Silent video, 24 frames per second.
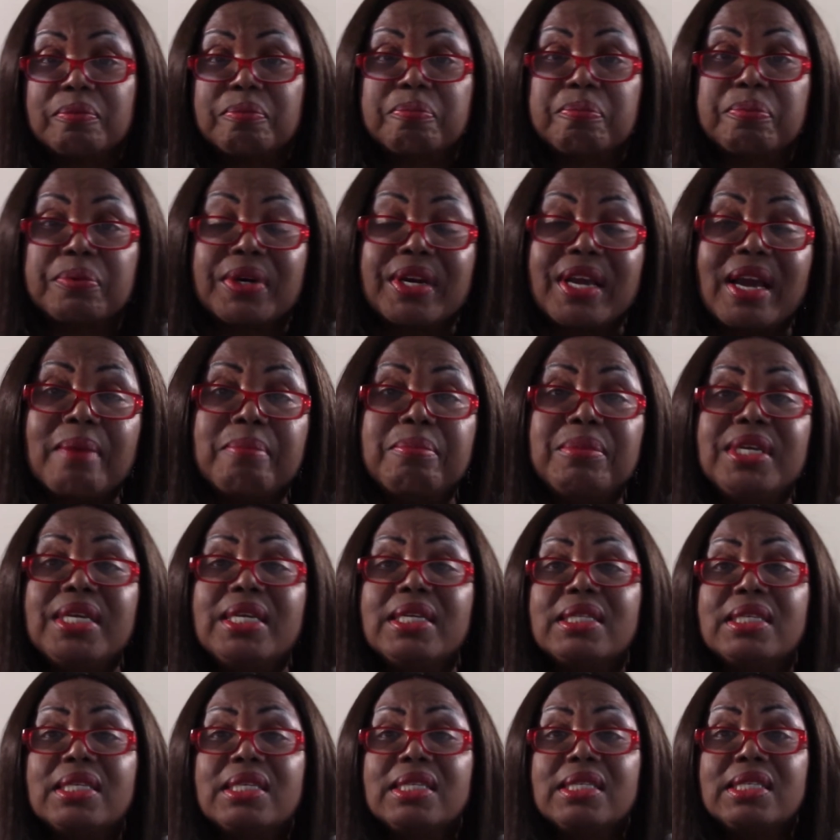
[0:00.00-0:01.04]
prayer
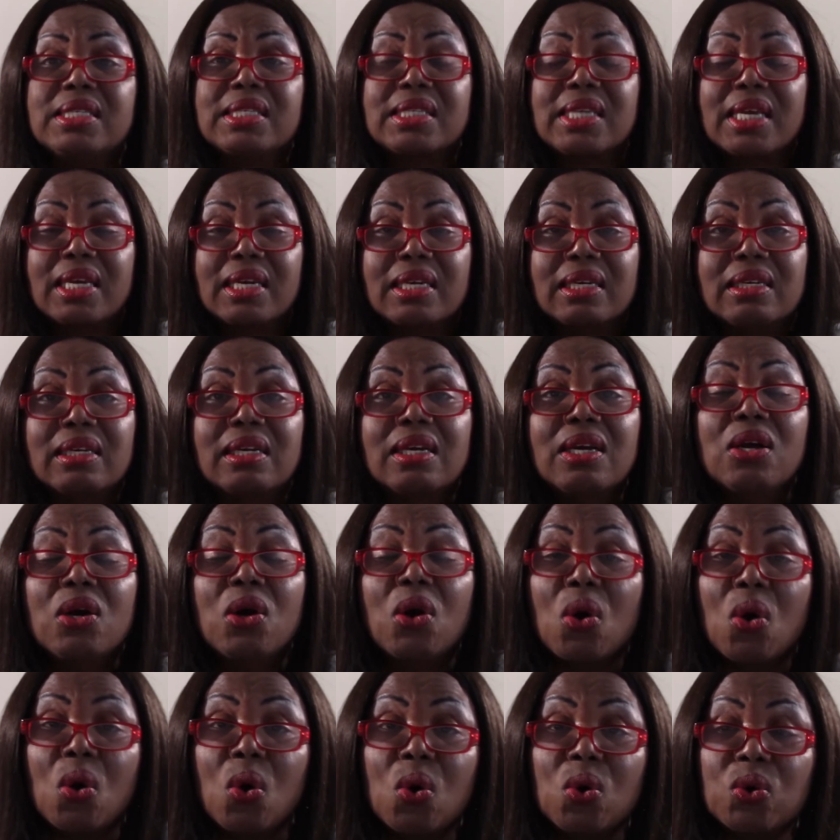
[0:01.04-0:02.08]
meetings and
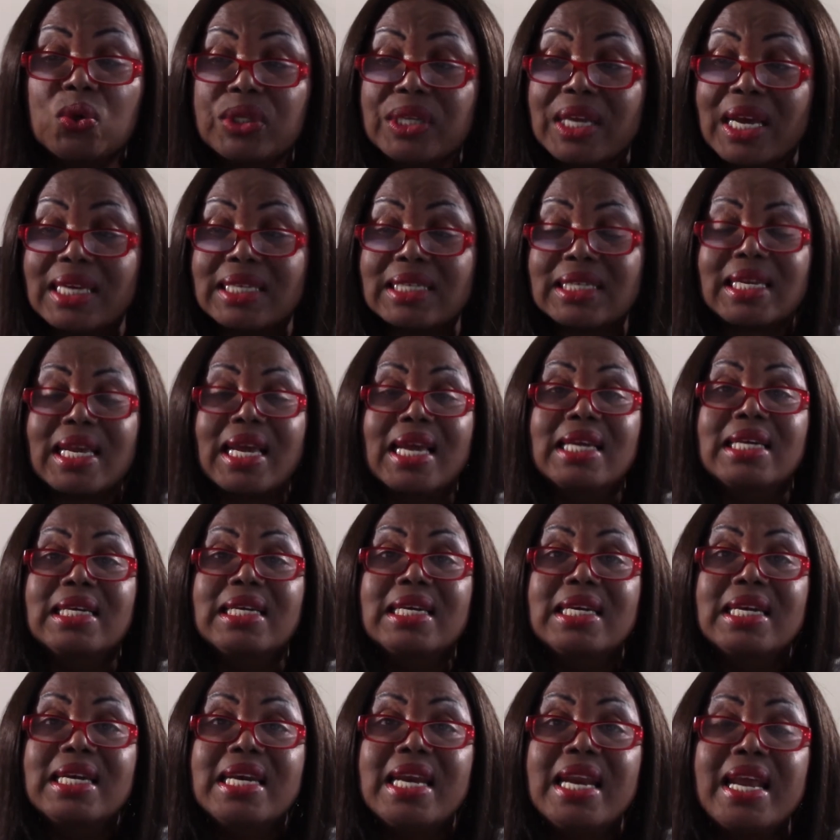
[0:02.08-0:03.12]
all that,
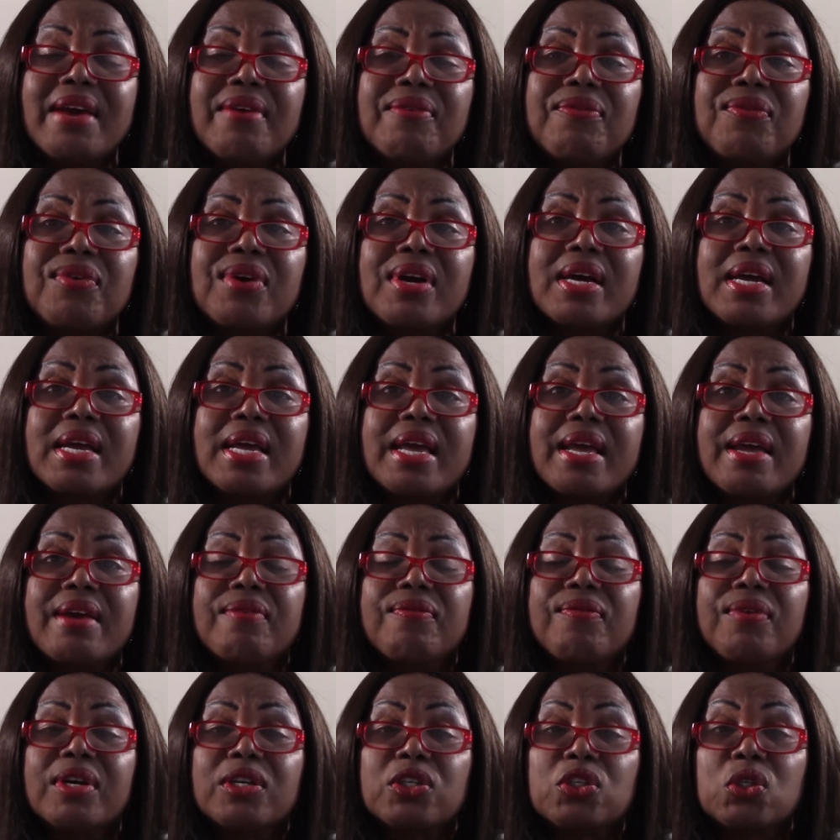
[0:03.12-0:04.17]
and never
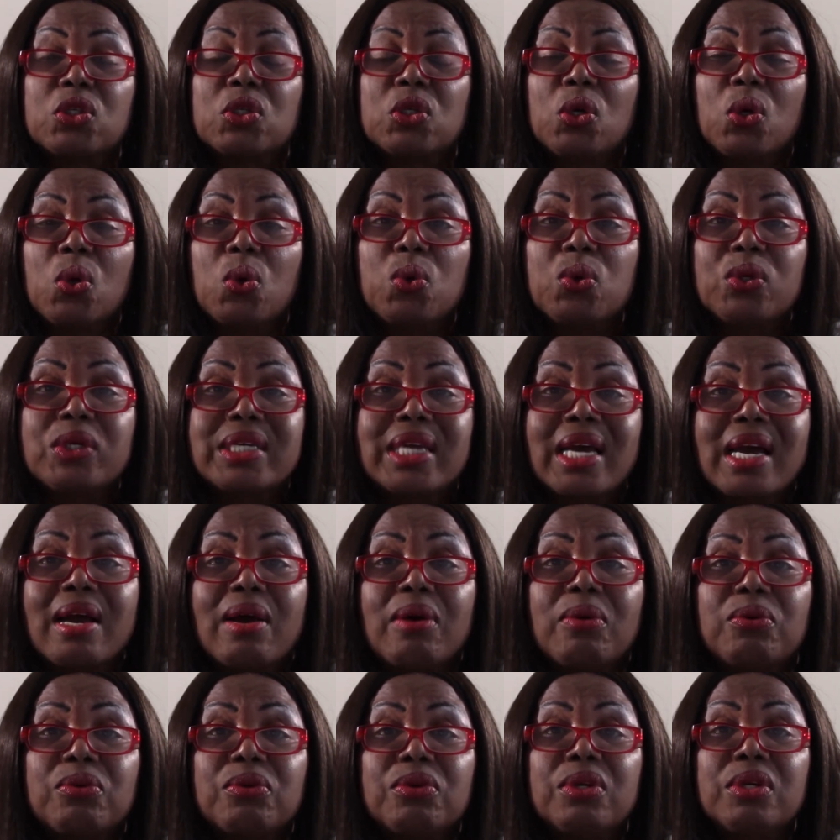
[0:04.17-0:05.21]
ever slow
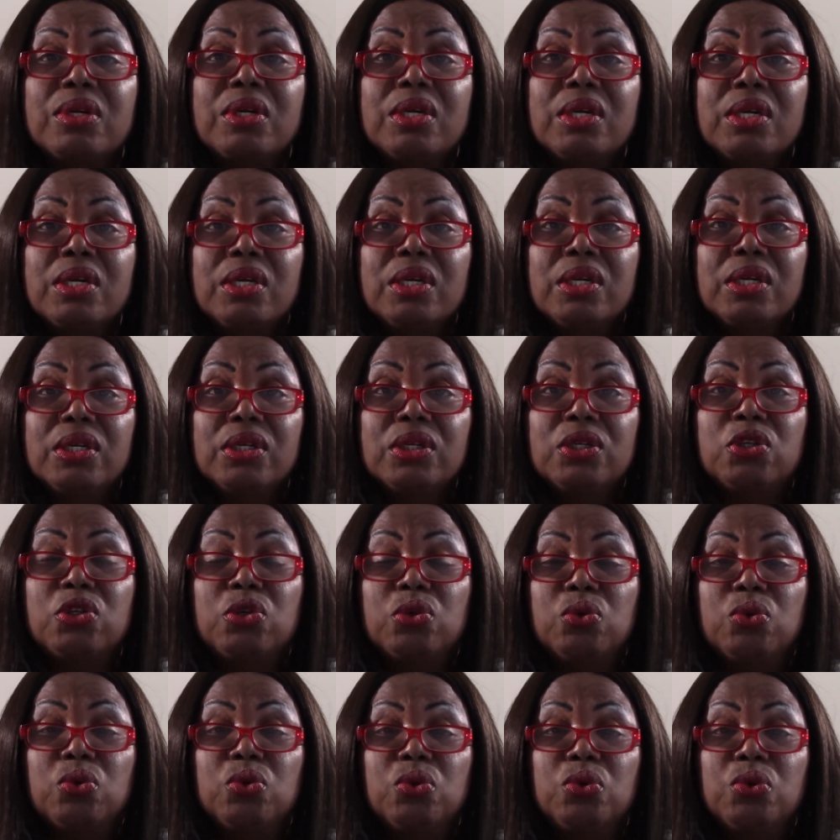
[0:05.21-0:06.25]
down
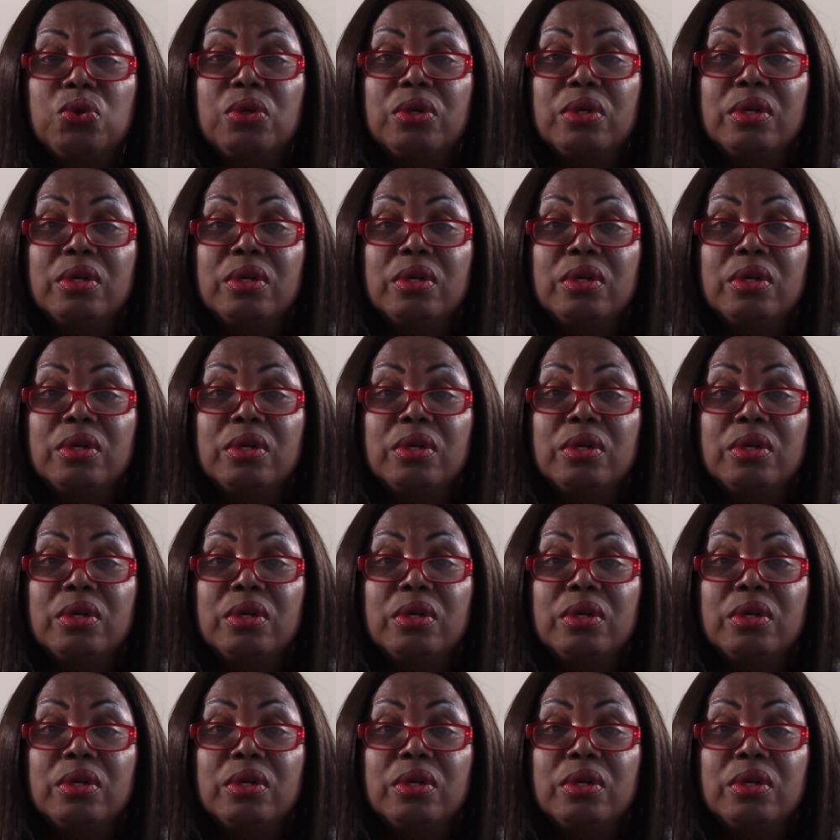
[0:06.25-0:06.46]
to